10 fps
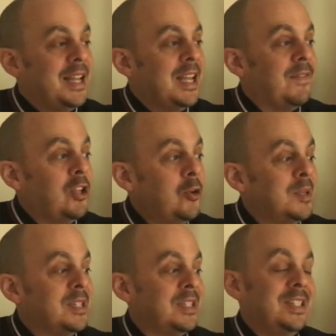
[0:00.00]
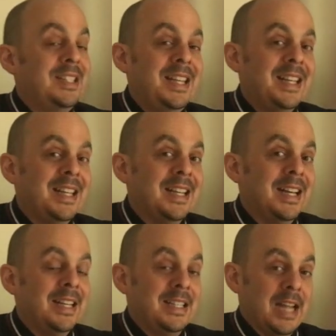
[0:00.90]
if humans see
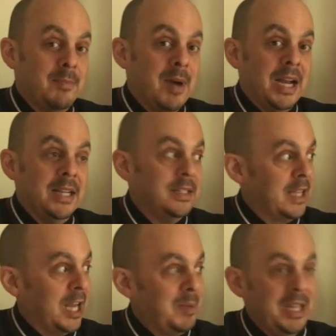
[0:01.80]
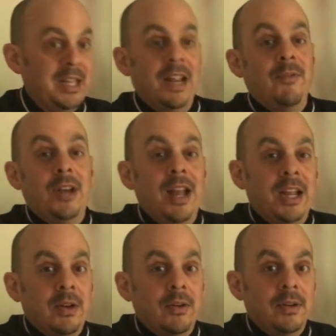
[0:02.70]
dead bodies, and they got to be eaten every
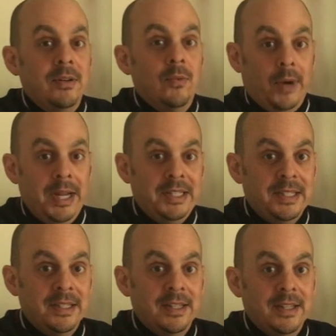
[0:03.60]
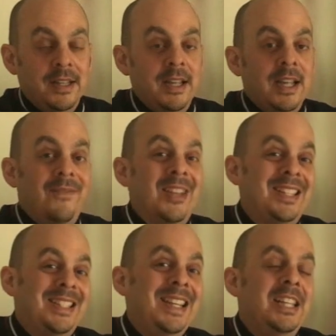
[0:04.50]
night, right? If they
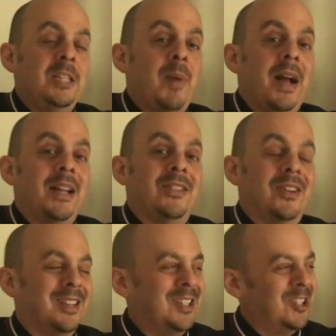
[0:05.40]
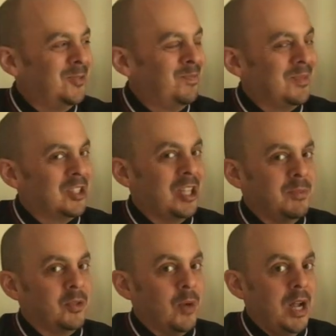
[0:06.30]
see these bodies, they're going to know
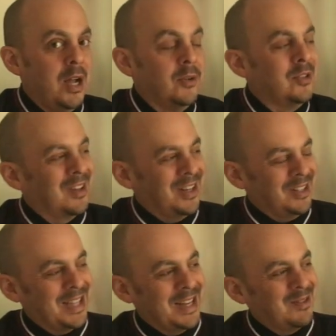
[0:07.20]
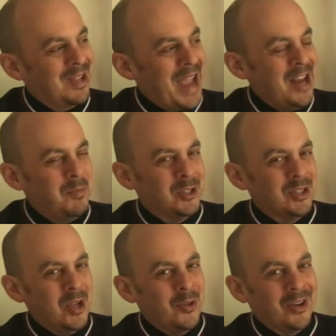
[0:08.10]
something's around. So the animals
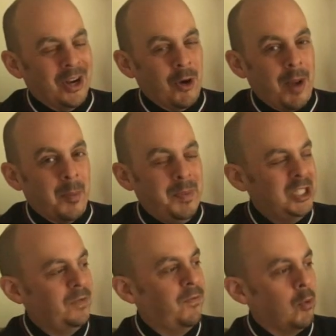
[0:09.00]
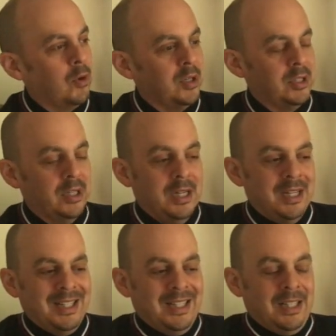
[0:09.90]
know they're going to grab a pitchfork.
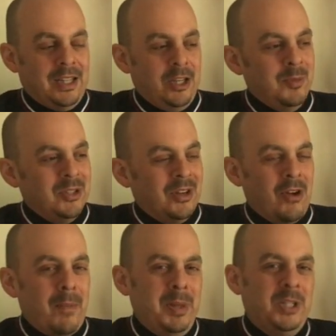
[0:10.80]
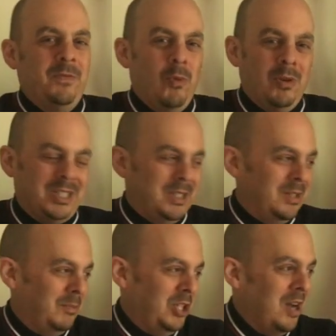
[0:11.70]
The humans are going to grab pitchforks
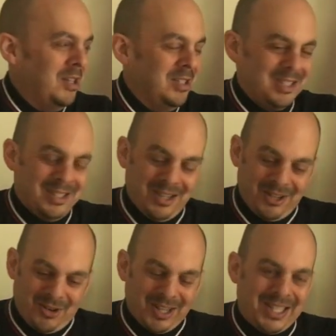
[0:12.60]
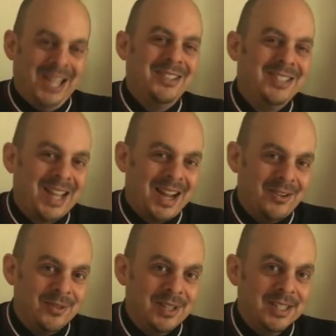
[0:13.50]
and guns, and they're going to go to Kill Town.